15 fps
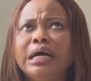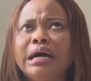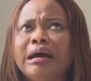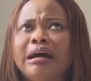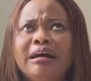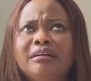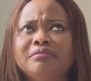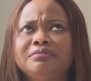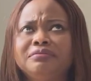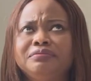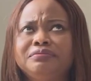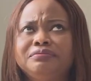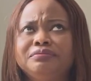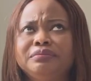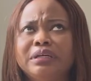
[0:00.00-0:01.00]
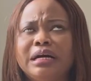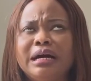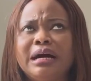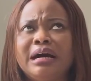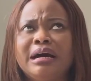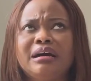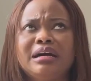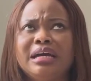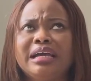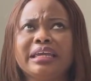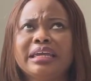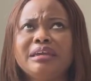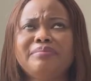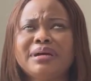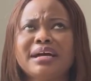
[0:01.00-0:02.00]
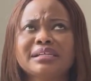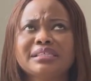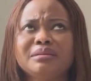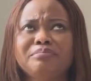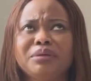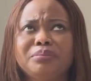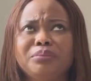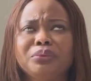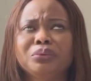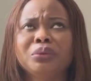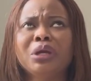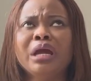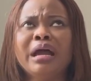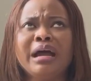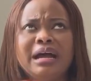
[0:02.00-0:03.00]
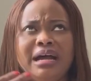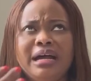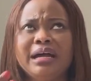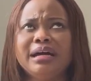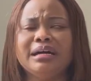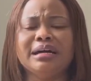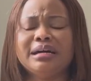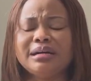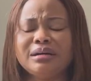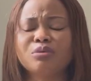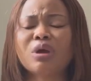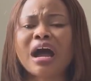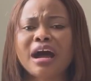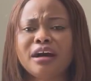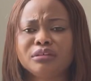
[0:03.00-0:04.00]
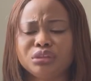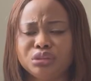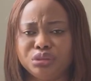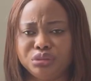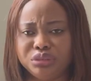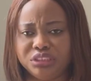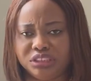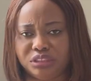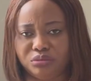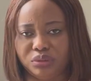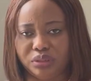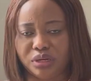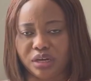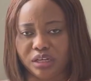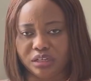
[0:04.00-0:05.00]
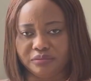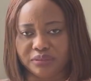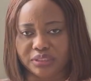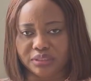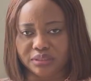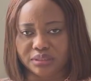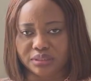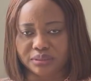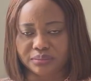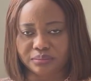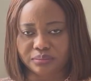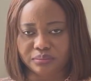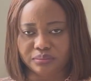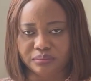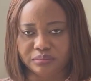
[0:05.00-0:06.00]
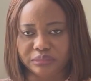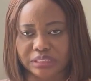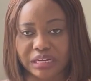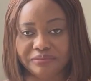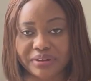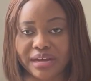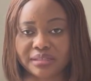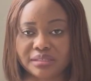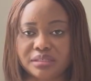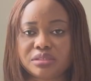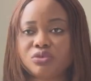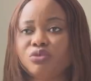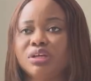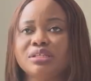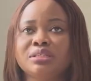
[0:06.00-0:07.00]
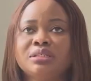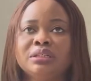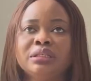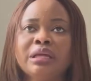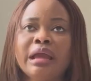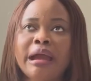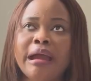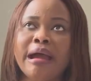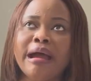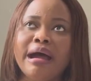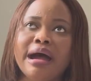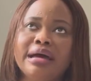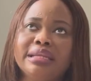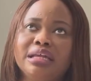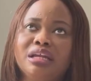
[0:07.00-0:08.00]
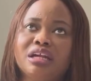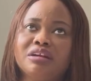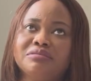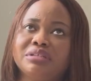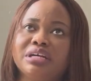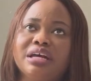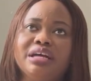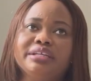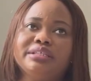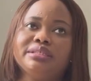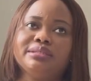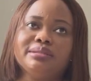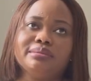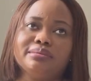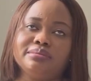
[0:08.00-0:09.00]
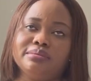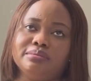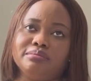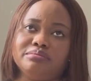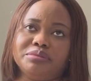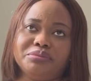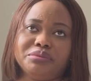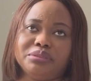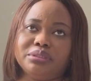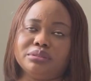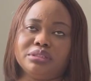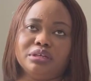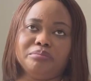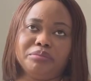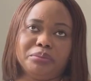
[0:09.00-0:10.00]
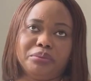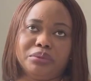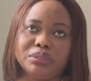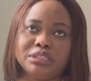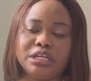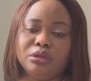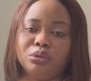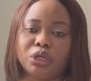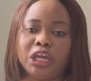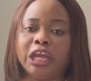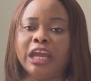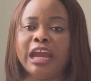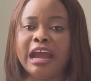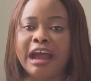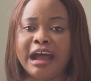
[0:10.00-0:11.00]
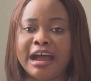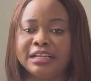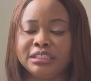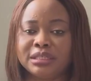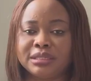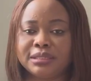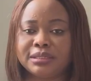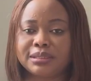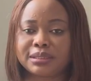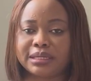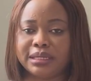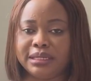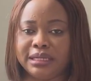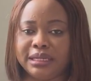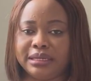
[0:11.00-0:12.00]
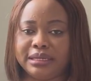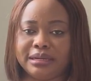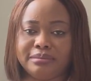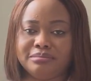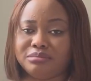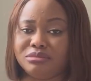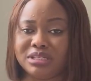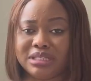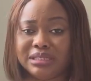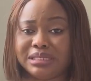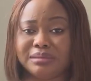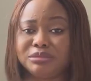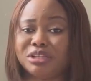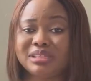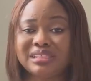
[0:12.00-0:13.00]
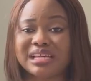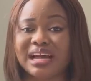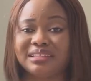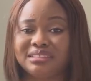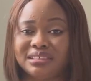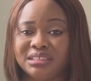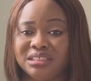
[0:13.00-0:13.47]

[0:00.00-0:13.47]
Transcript: I keep asking people, how do you deal with all of this? I've asked this question, and a lot of times some people will say, okay, I just kind of like, most times I'm just sad.